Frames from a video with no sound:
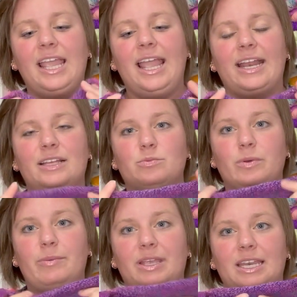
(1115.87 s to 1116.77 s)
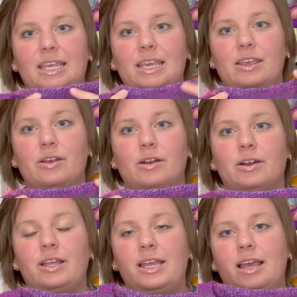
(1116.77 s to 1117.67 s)
it has ribbing here.
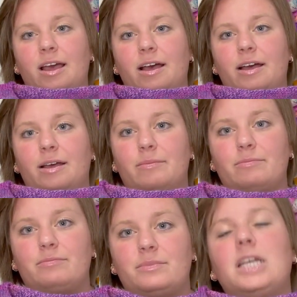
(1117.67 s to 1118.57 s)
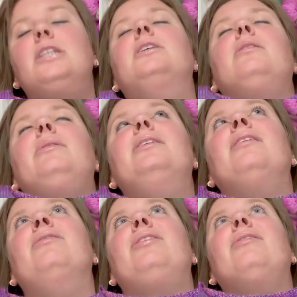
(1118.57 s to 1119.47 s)
It's gonna be
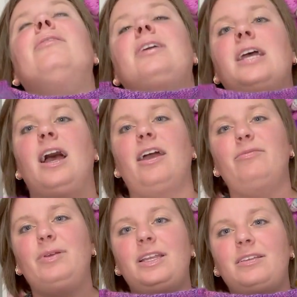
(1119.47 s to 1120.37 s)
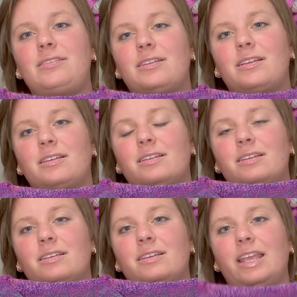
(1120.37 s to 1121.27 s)
so cute. I've been
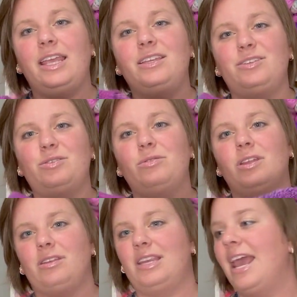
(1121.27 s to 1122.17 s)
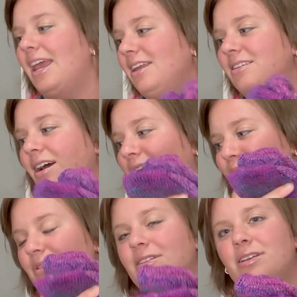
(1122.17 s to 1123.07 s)
into the tank
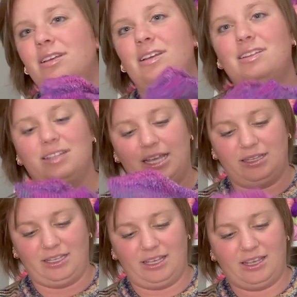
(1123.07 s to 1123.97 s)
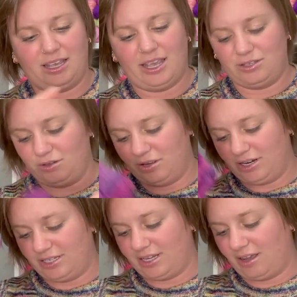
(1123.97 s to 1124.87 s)
tops lately, in case you
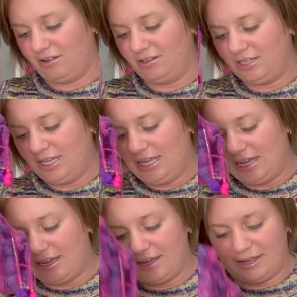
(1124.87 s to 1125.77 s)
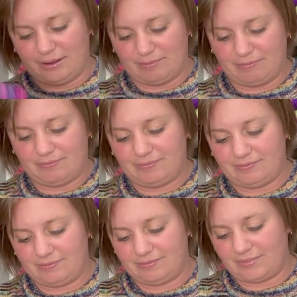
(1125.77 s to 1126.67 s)
couldn't tell. I
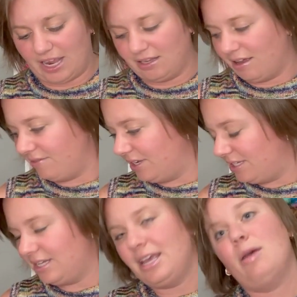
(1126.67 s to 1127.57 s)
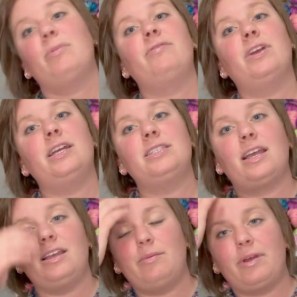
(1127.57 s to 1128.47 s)
love it. But I'm very
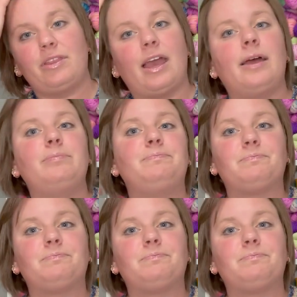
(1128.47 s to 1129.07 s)
excited about that.